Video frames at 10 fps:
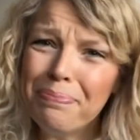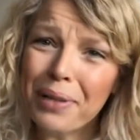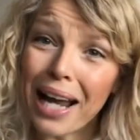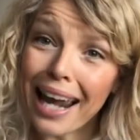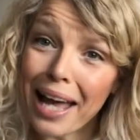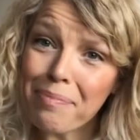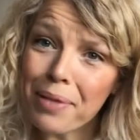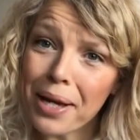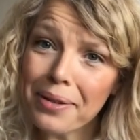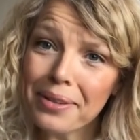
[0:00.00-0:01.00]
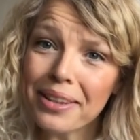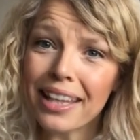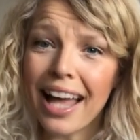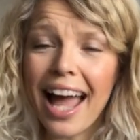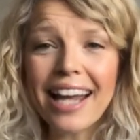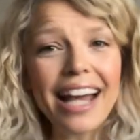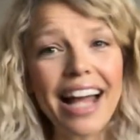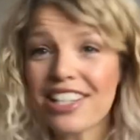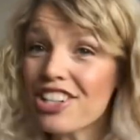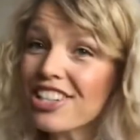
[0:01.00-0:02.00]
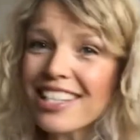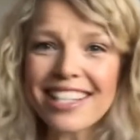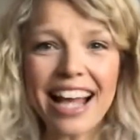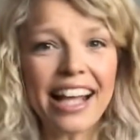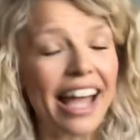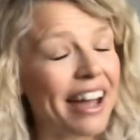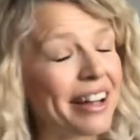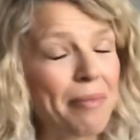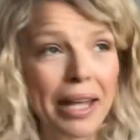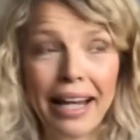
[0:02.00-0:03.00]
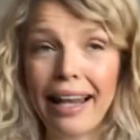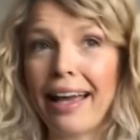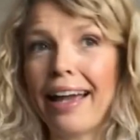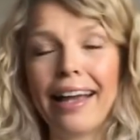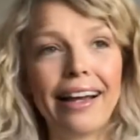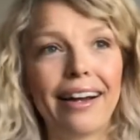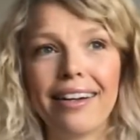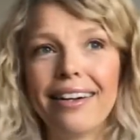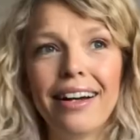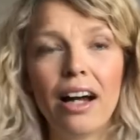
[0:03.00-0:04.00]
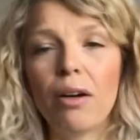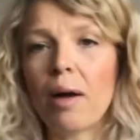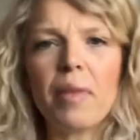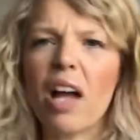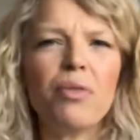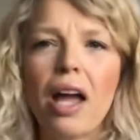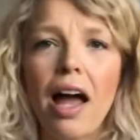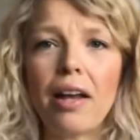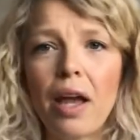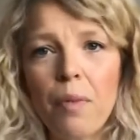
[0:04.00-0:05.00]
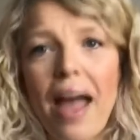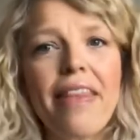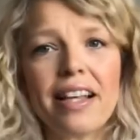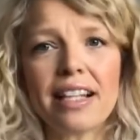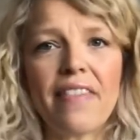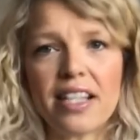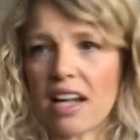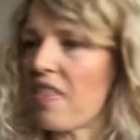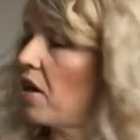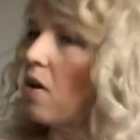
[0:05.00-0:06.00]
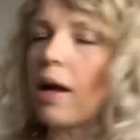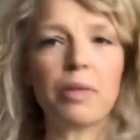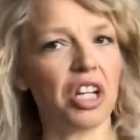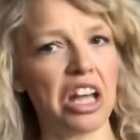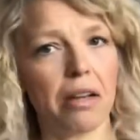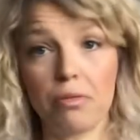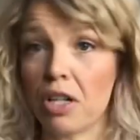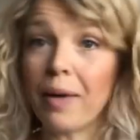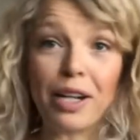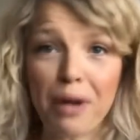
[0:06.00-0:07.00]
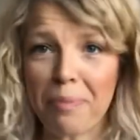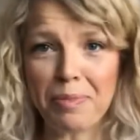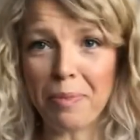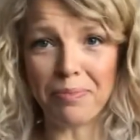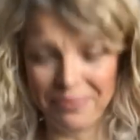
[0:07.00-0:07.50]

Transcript: But I like both. And I get a bit like, oh, I wear things like this, and I think, no, I'm going to, I don't know why I grabbed my